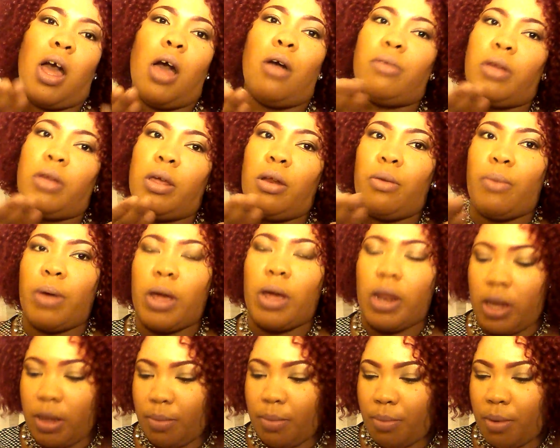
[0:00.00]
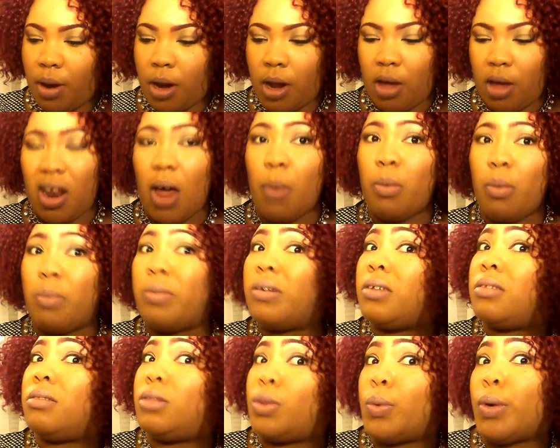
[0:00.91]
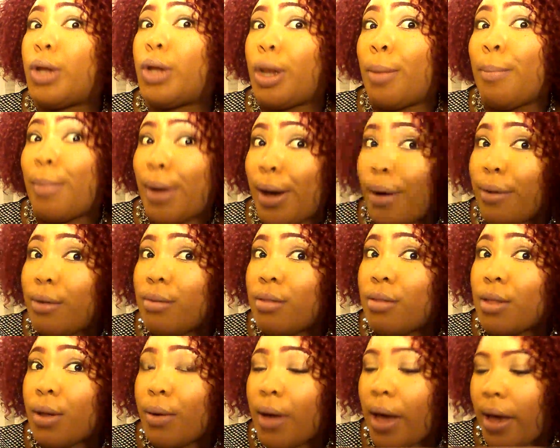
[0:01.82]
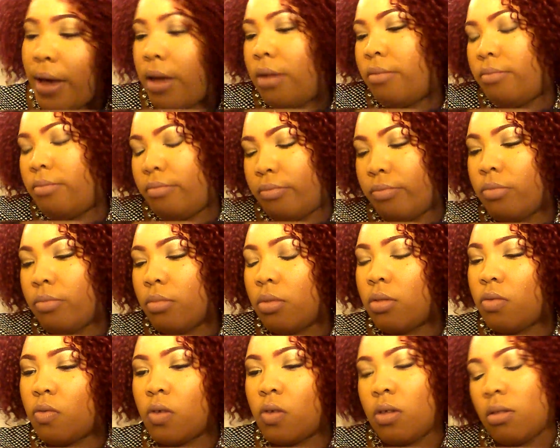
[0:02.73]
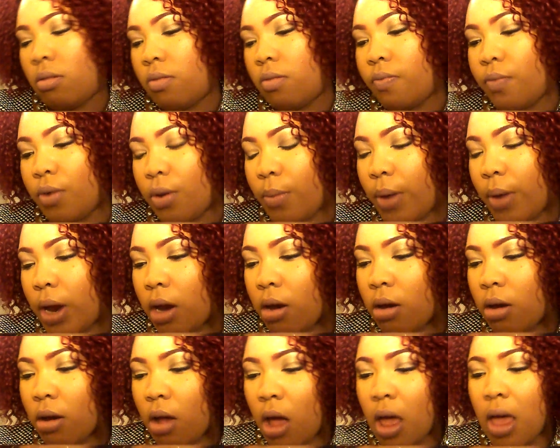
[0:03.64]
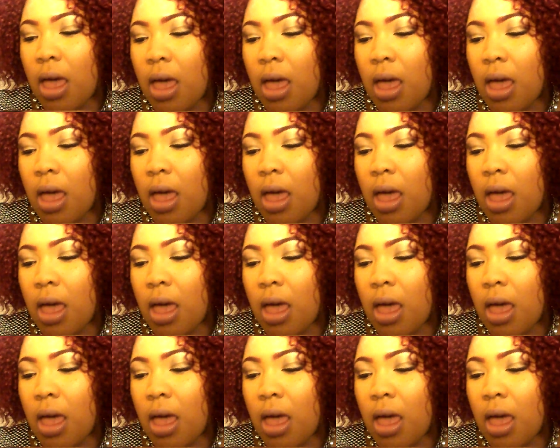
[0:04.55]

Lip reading: I don't need a red lip right now. That would be doing the most, okay? It's just for the record.